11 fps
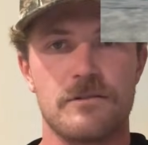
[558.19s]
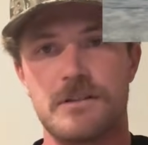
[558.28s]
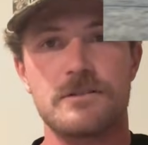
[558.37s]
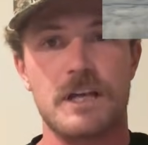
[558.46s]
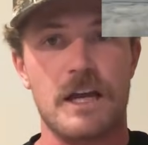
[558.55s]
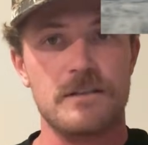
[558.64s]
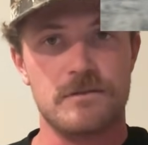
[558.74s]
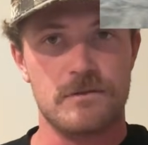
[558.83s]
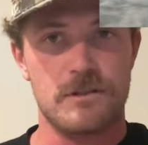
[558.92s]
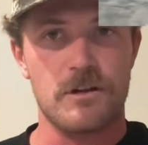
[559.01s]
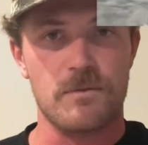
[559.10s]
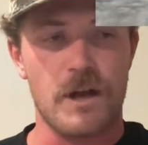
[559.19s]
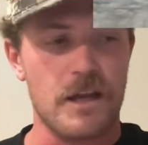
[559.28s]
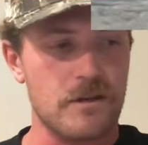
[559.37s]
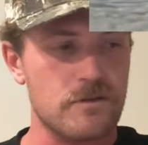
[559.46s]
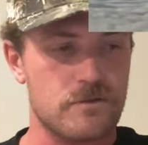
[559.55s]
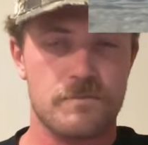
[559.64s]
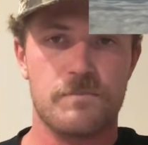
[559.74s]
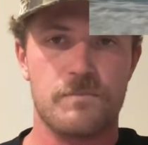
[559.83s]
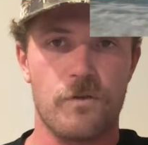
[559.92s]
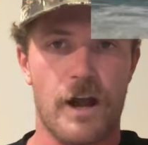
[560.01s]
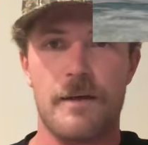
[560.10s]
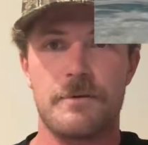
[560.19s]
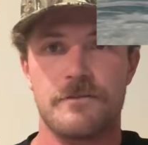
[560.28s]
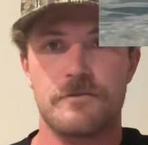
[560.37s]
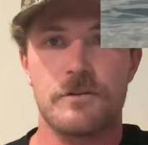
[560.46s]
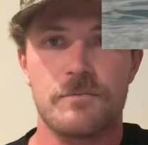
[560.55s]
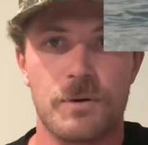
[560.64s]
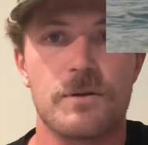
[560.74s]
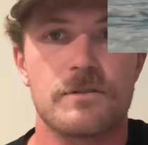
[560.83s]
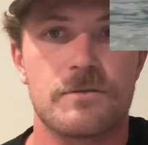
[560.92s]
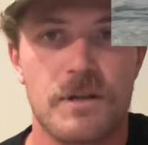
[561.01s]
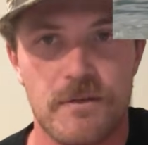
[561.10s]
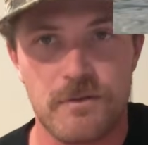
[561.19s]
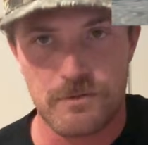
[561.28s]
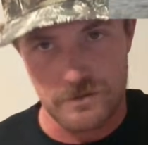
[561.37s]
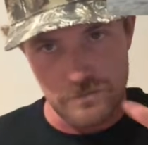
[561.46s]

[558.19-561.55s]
You see those guys, riding those rabbit foot boards or whatever with the